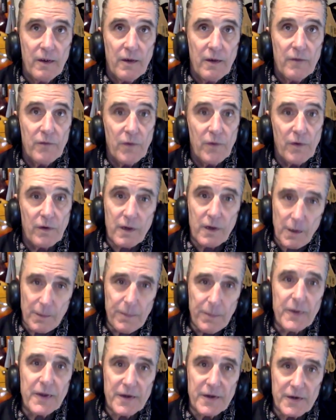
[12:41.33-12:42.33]
a
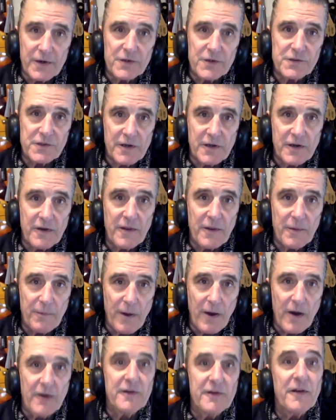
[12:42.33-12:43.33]
couple years
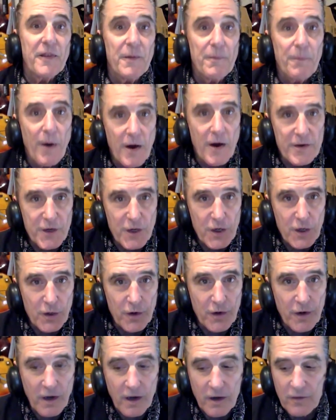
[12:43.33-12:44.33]
under the
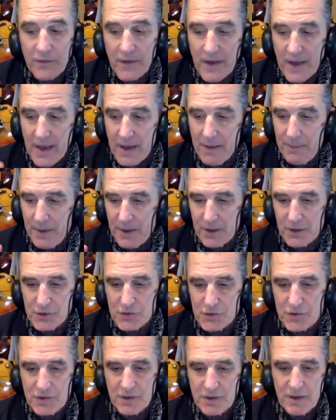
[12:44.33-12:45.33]
moniker of
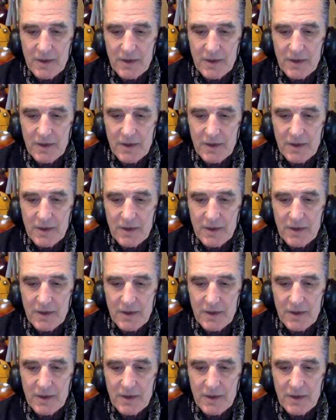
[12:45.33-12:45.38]
Image.